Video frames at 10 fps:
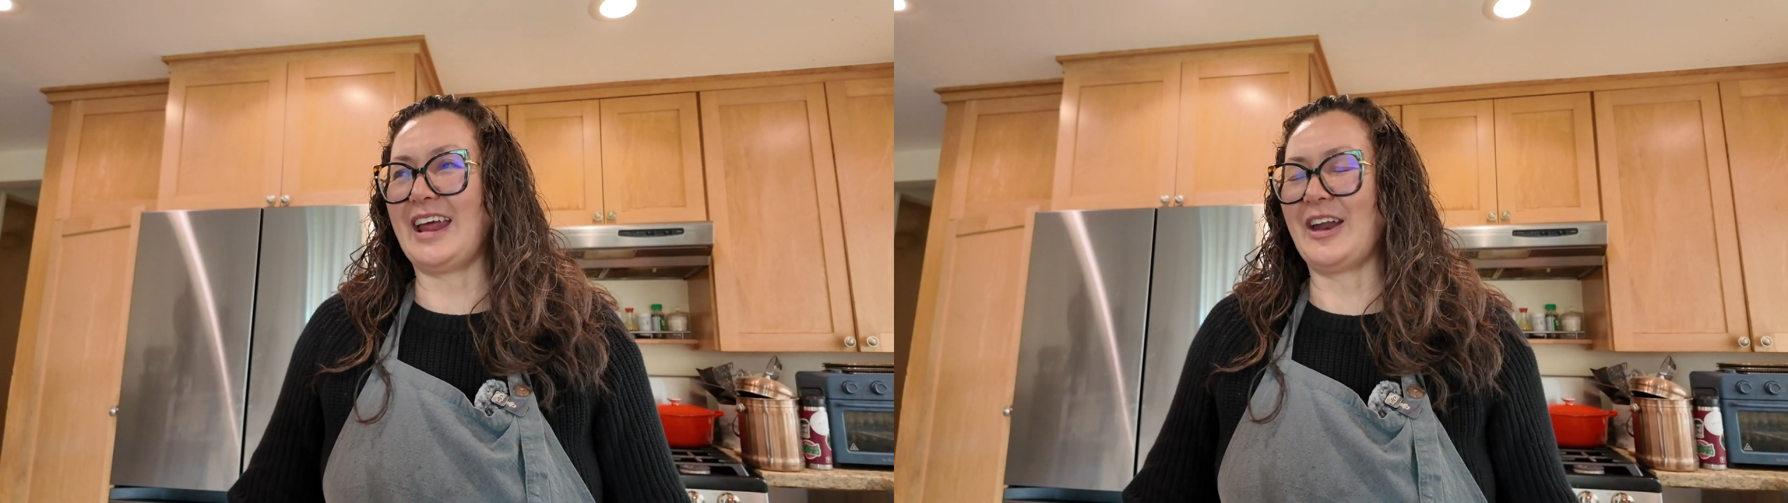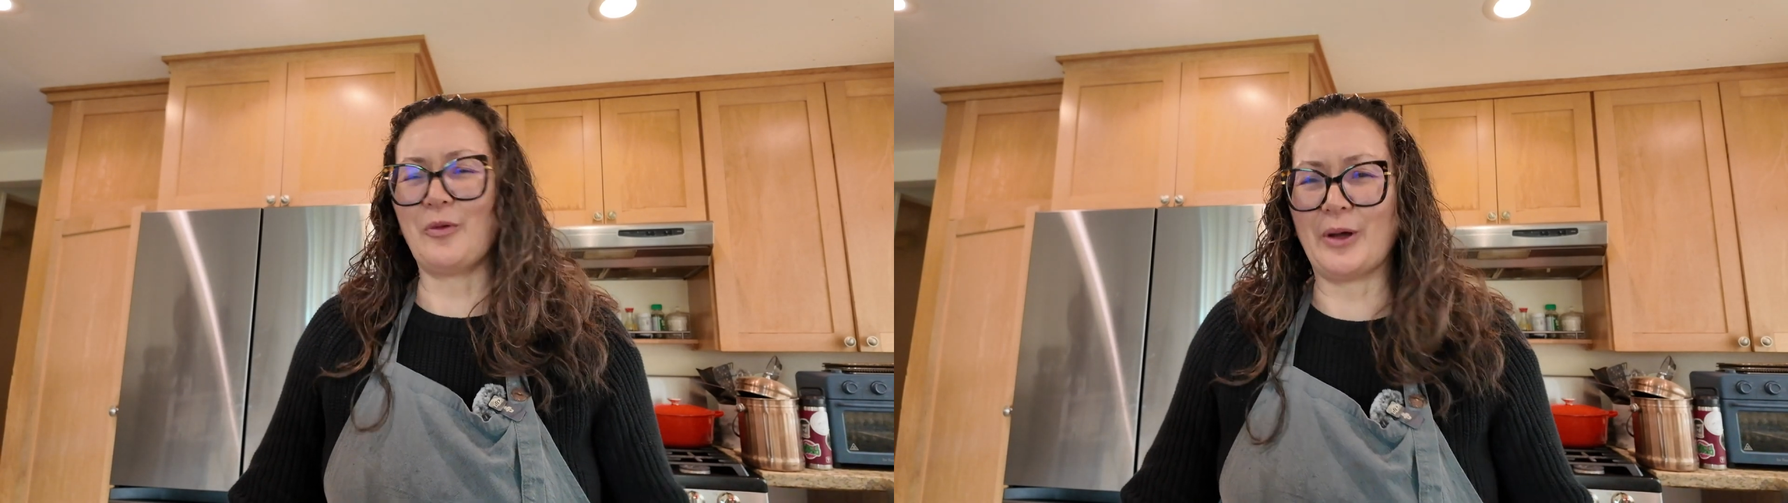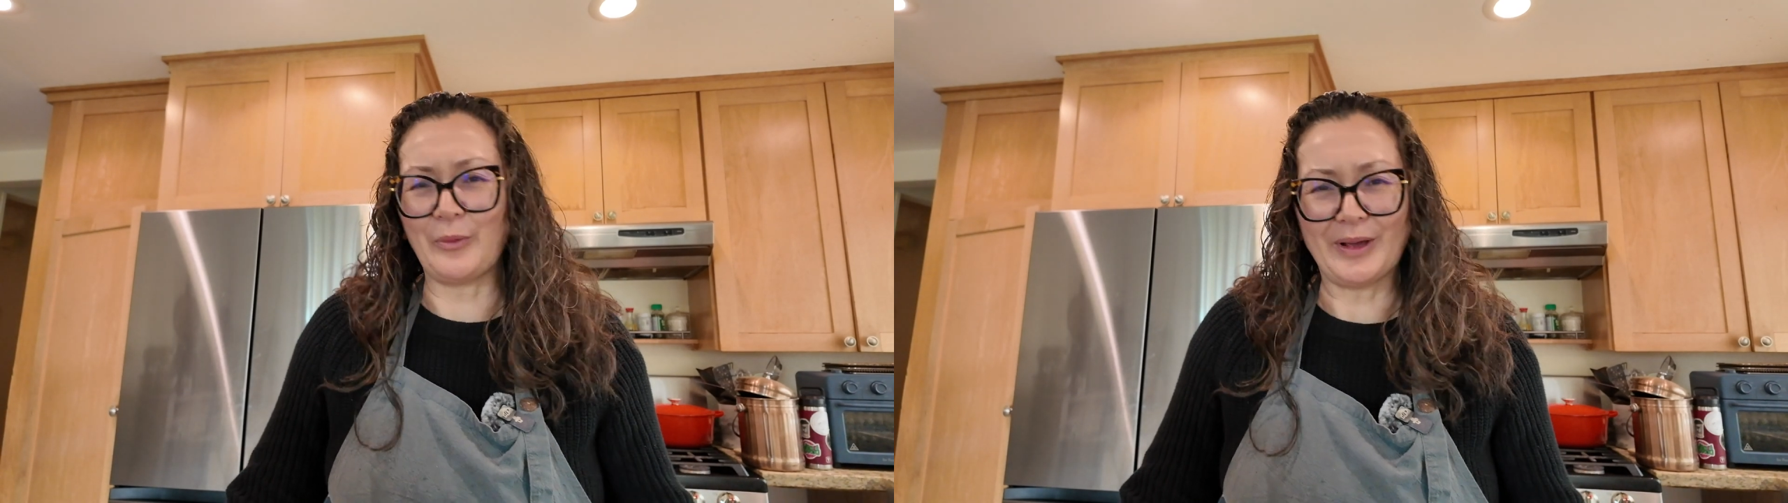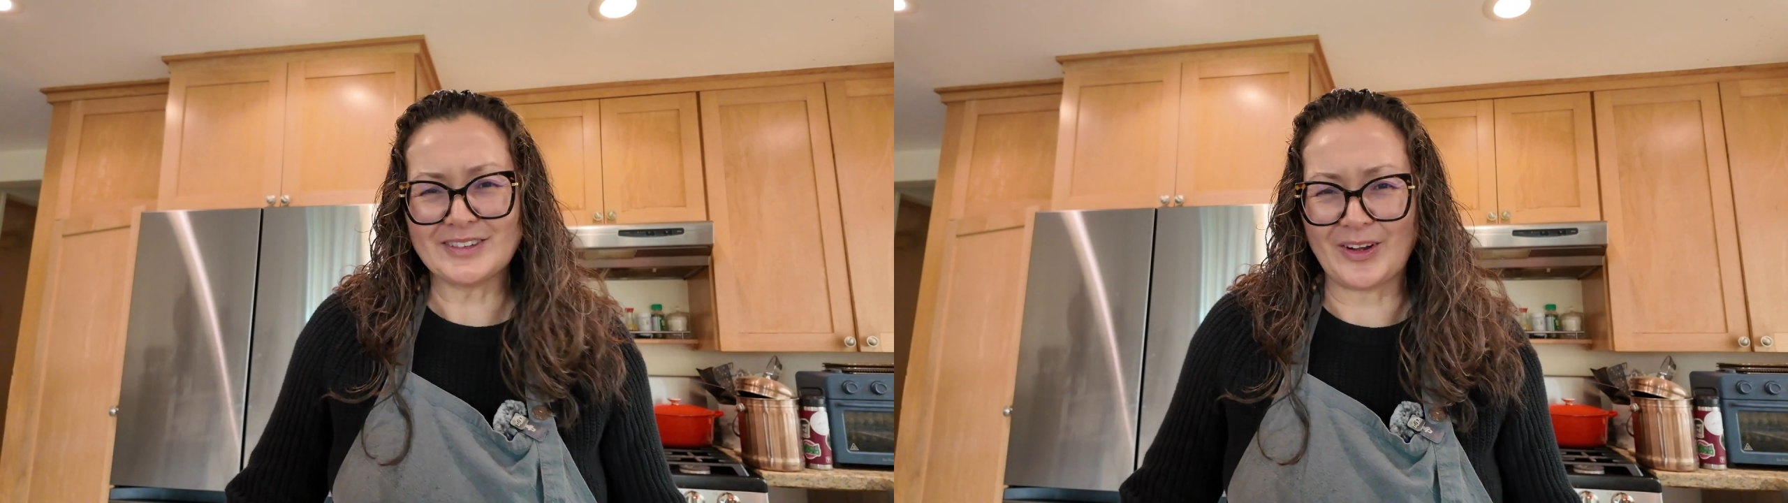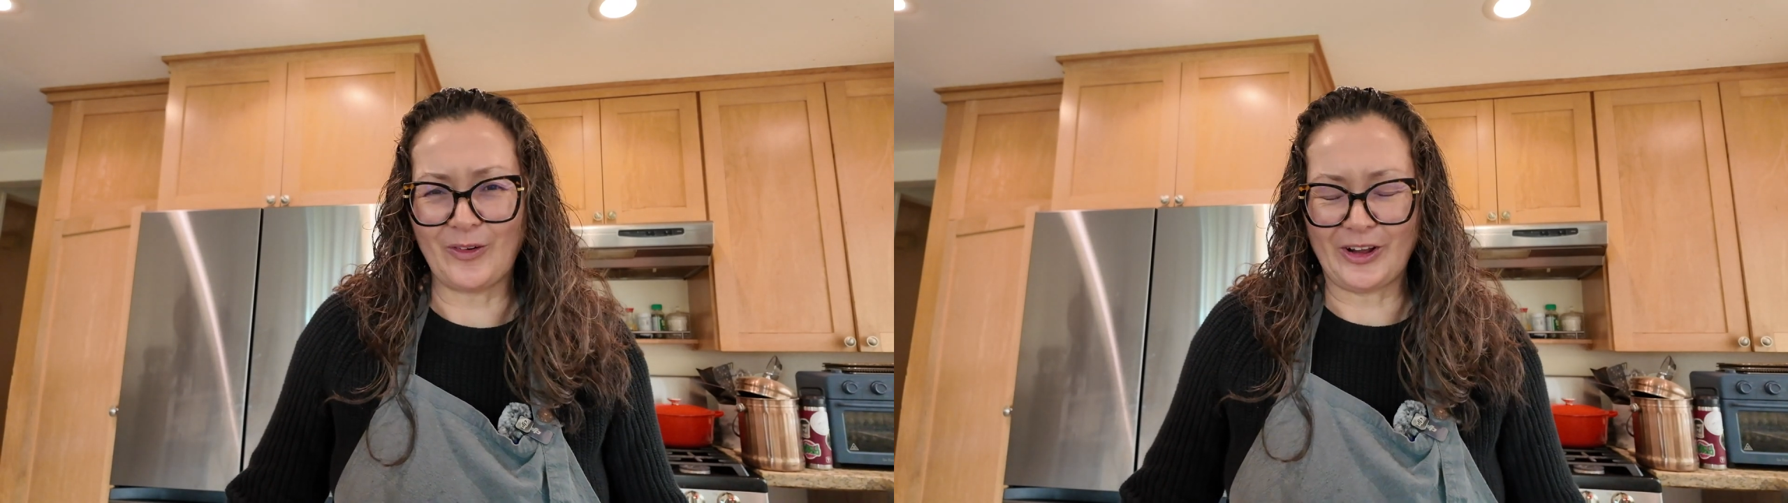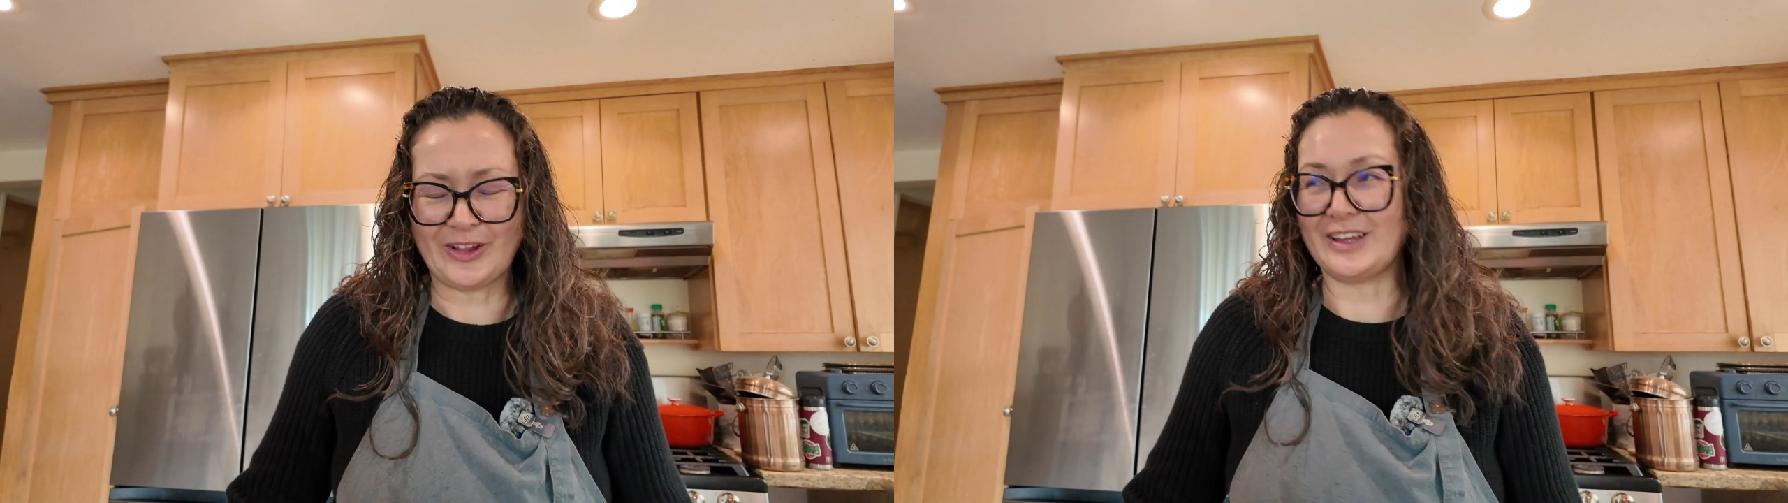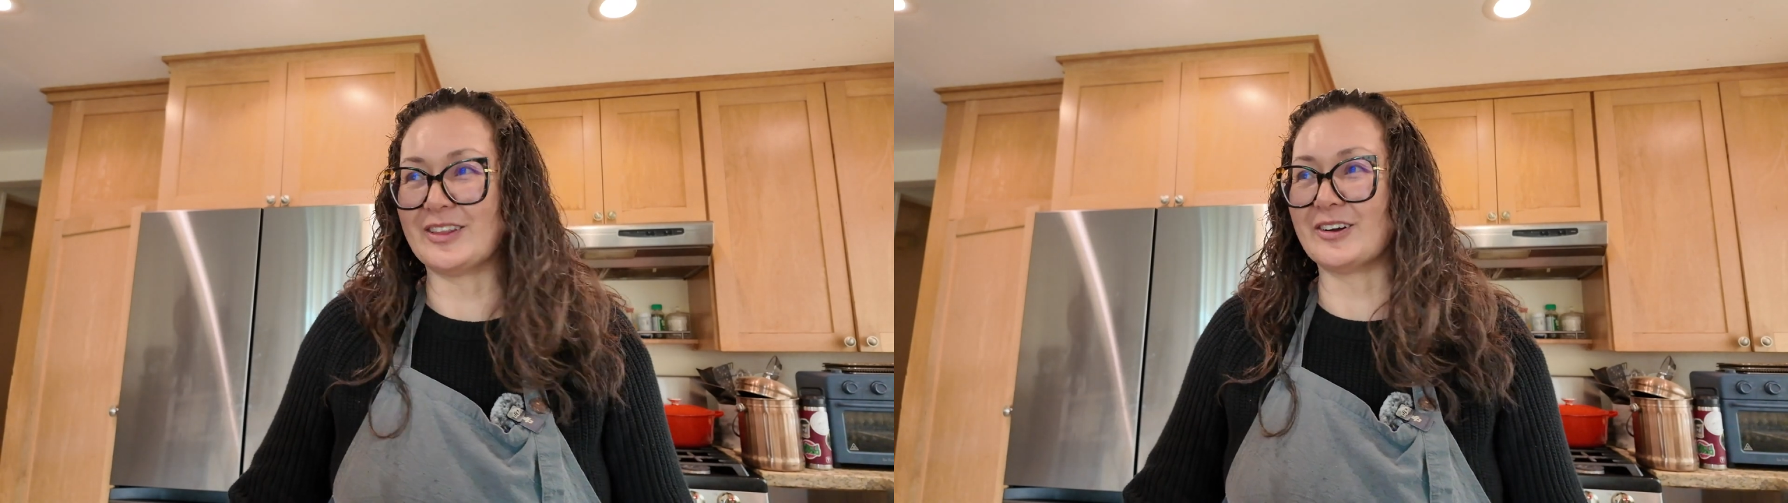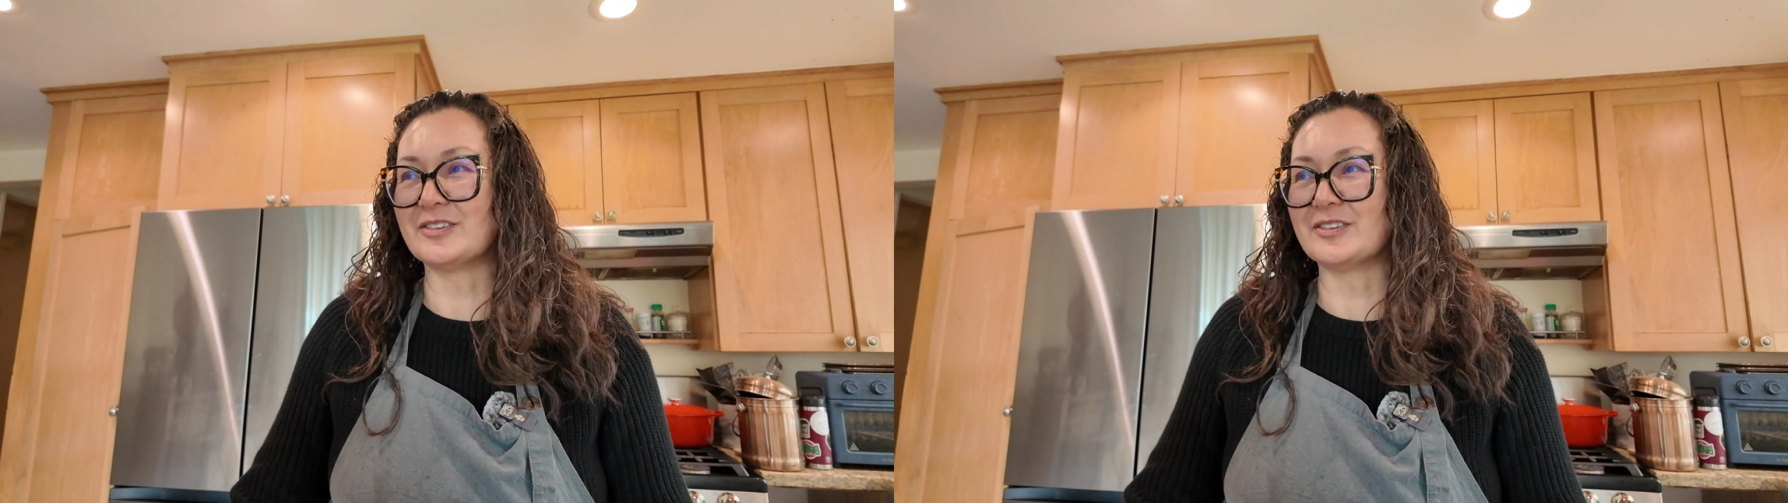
I don't want to waste that oil either.